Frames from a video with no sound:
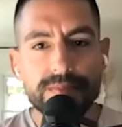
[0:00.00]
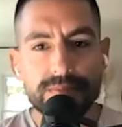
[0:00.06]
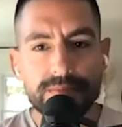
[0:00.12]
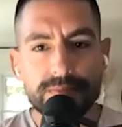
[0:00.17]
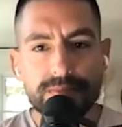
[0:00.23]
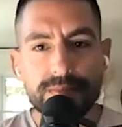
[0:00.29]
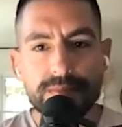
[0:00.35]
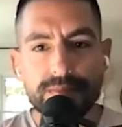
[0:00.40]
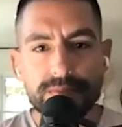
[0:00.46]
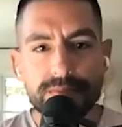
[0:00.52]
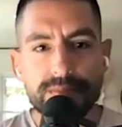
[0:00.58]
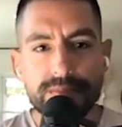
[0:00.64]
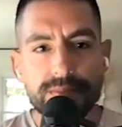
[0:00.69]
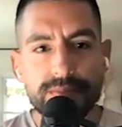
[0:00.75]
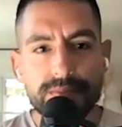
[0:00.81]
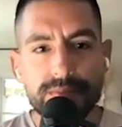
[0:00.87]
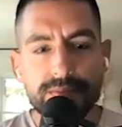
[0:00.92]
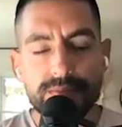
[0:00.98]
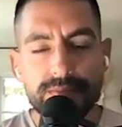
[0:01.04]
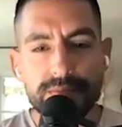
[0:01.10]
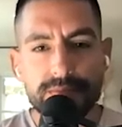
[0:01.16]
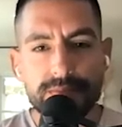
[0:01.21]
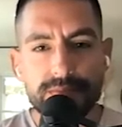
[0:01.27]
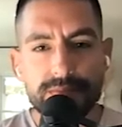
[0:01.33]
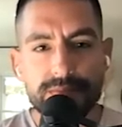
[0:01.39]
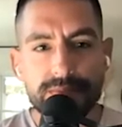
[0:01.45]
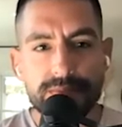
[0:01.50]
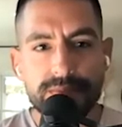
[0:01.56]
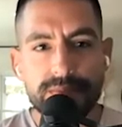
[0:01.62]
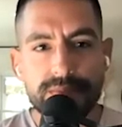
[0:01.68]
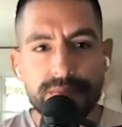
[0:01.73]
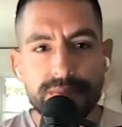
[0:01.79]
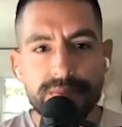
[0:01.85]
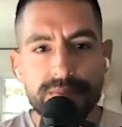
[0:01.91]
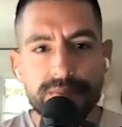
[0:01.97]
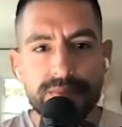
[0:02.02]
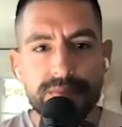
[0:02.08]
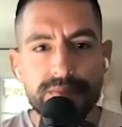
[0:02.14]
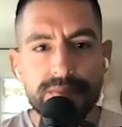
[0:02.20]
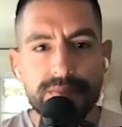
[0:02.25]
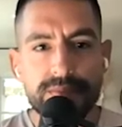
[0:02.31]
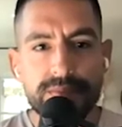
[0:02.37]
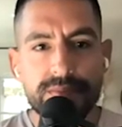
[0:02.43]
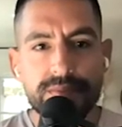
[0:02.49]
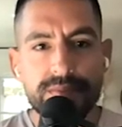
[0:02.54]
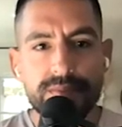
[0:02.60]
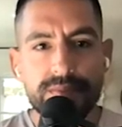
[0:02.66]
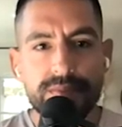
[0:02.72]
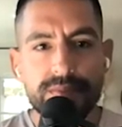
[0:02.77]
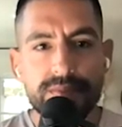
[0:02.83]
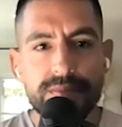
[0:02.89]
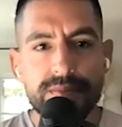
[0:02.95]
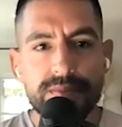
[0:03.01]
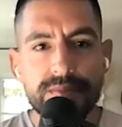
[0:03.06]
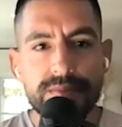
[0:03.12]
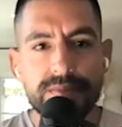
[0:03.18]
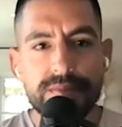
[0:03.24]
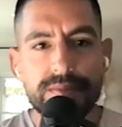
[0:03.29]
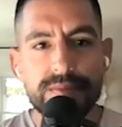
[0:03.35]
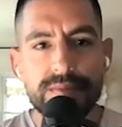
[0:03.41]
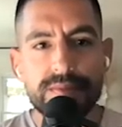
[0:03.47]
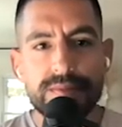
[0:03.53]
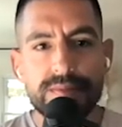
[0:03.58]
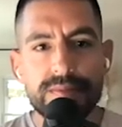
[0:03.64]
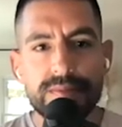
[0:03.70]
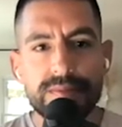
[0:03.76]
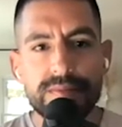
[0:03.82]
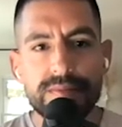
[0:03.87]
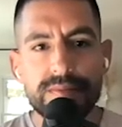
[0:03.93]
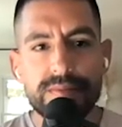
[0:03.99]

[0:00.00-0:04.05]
[no speech]